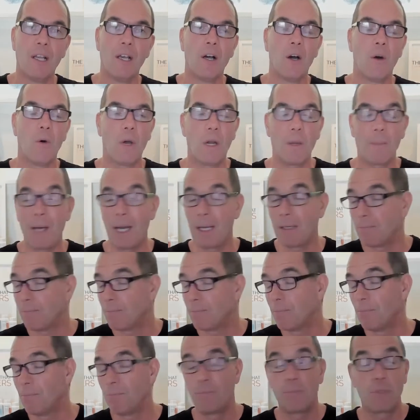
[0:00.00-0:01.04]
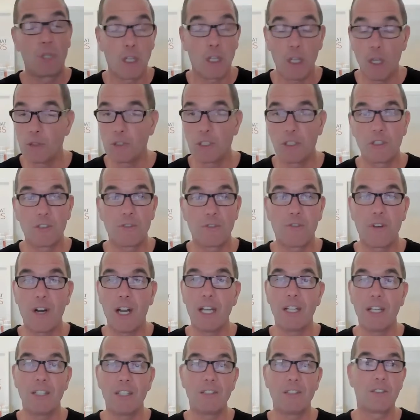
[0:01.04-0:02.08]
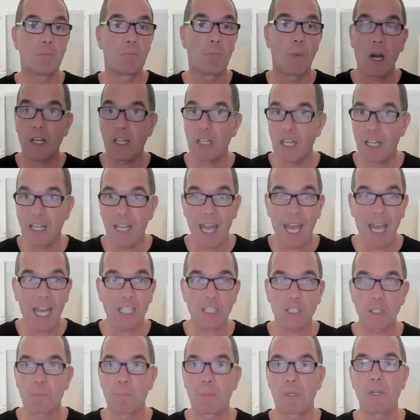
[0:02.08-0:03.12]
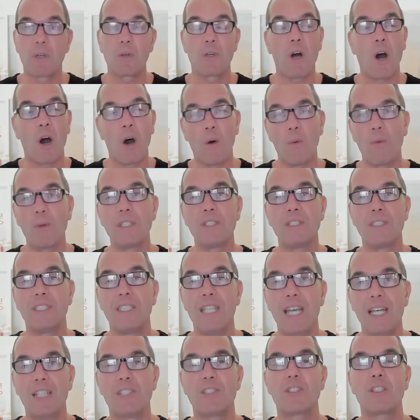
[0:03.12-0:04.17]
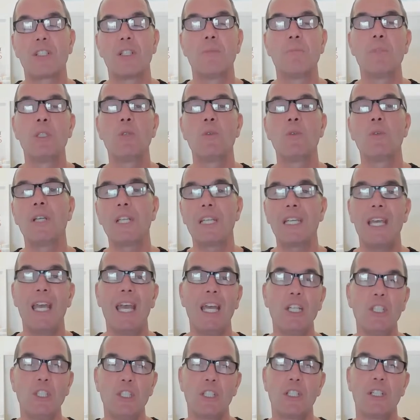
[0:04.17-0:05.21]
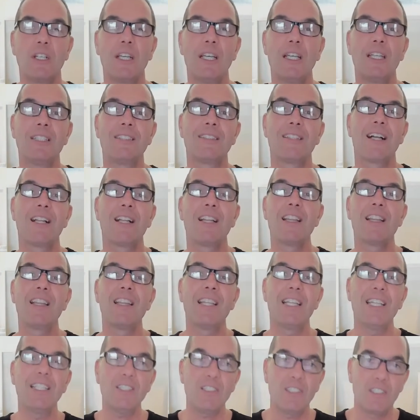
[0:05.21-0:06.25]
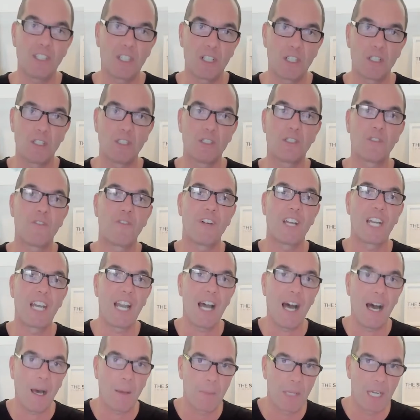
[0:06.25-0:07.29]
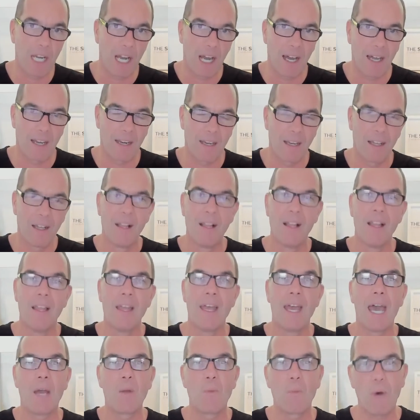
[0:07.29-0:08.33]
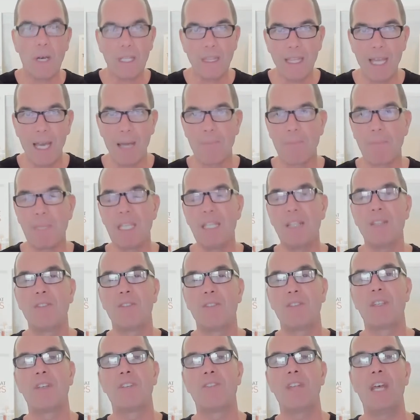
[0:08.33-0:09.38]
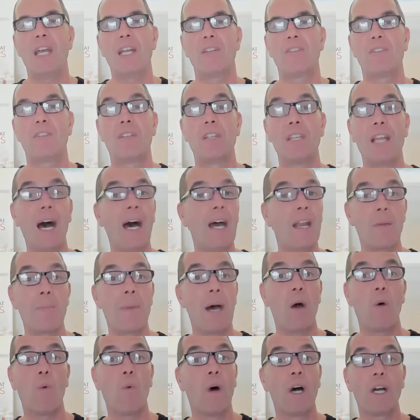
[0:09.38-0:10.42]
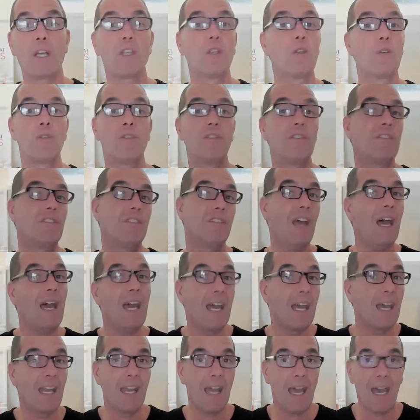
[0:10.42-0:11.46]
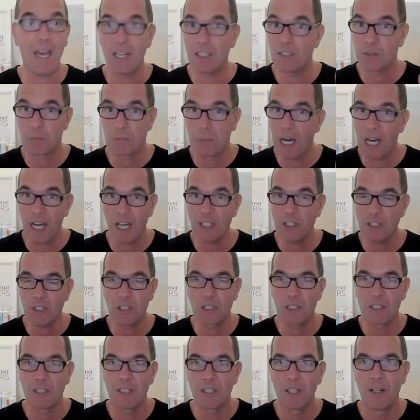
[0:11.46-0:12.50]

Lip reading: One of my closest friends, marketing expert, always says communication is a listener's phenomenon. And what that means is that it's not about what you say as much